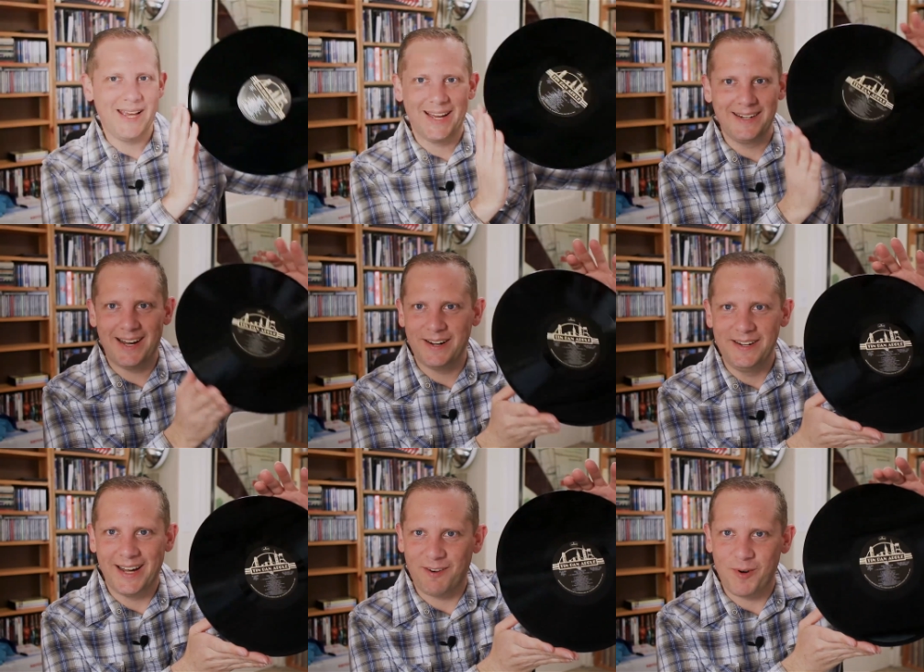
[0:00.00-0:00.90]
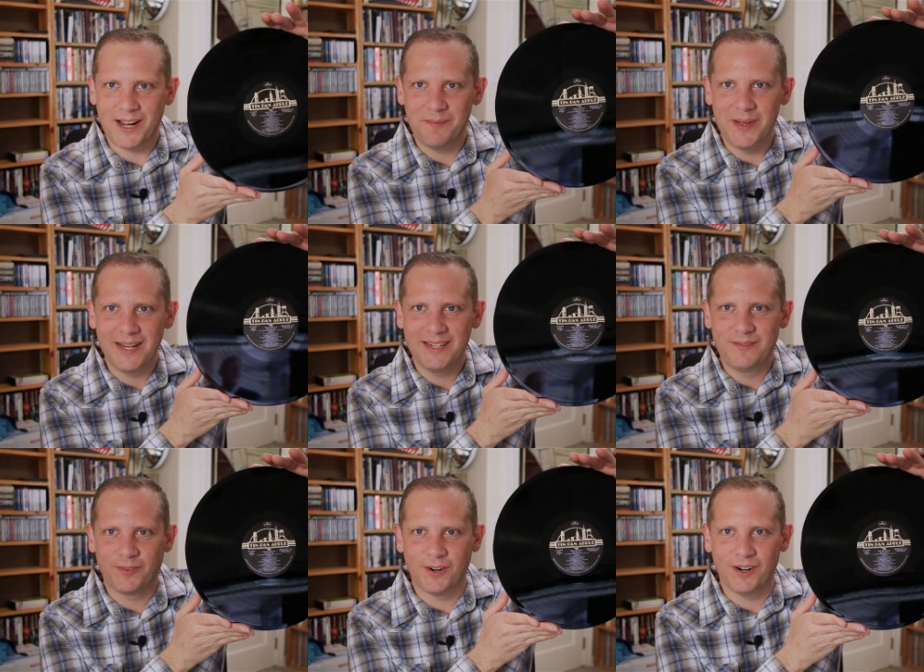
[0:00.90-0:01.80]
yeah, not not
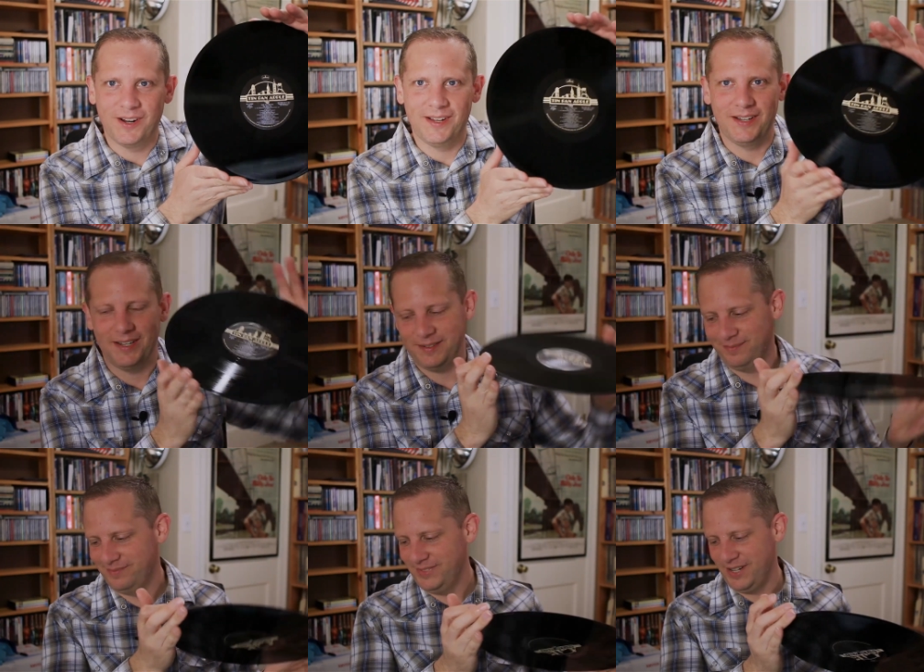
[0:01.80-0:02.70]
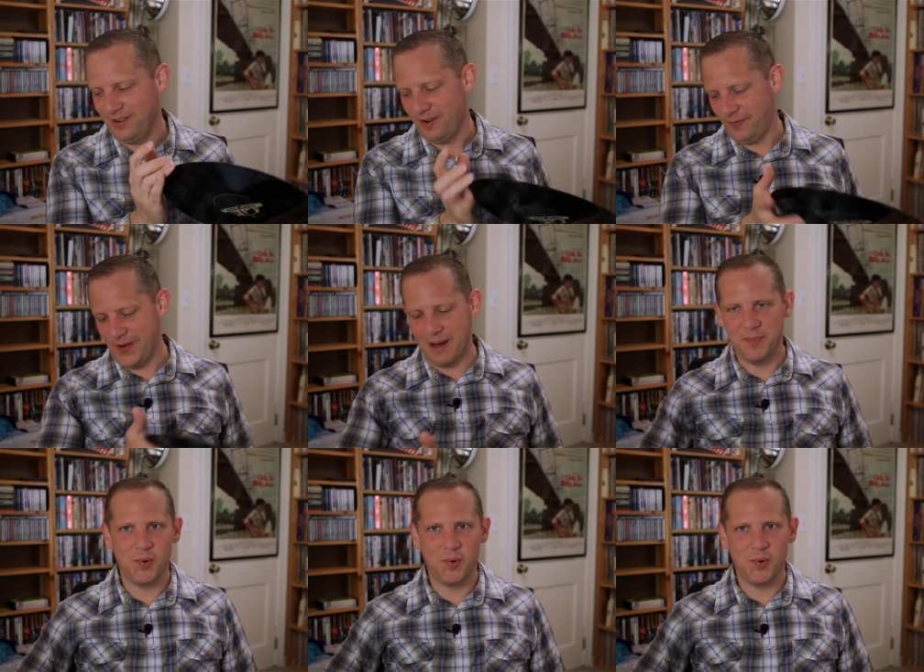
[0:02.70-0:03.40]
recommended for uh, you know a Fat